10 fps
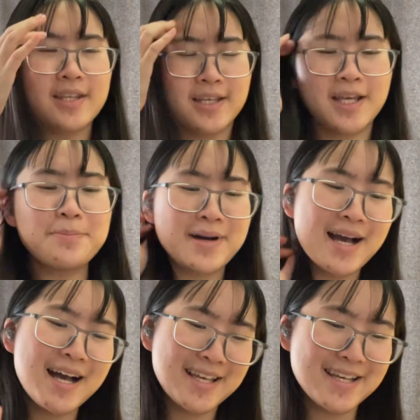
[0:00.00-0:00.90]
yep,
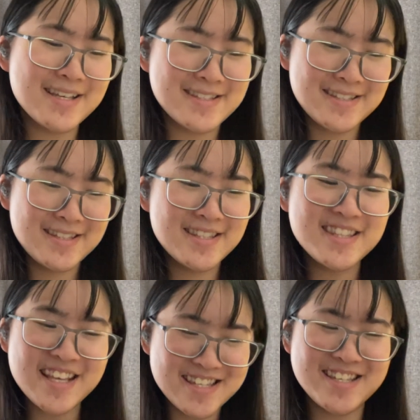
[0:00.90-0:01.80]
I guess
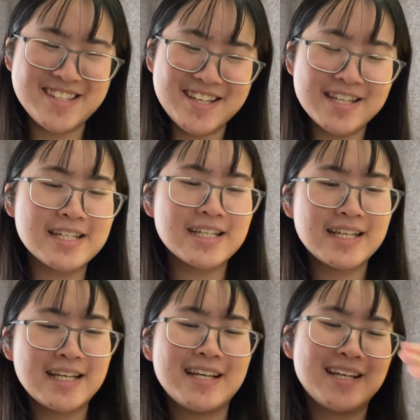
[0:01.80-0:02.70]
this is it.
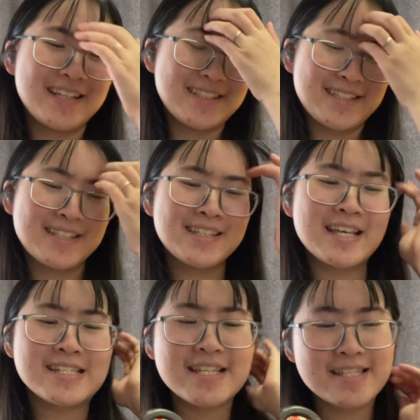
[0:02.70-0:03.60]

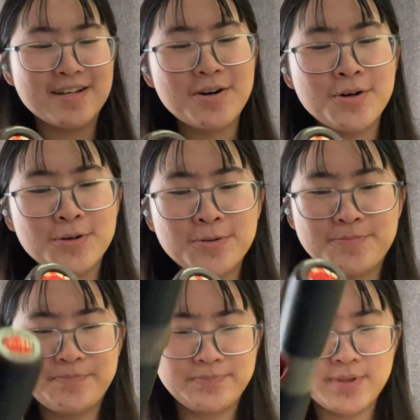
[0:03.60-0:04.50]
This is the whole
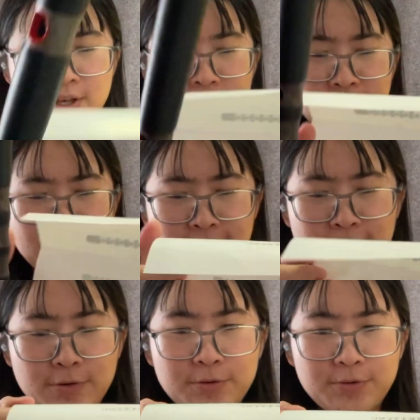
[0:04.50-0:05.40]

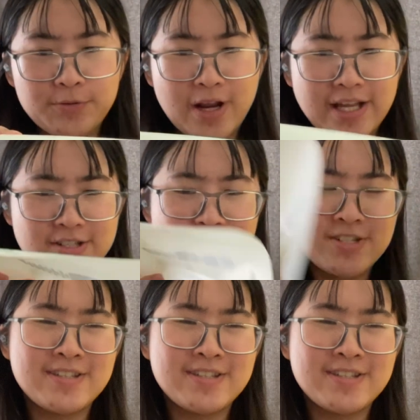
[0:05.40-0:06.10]
full range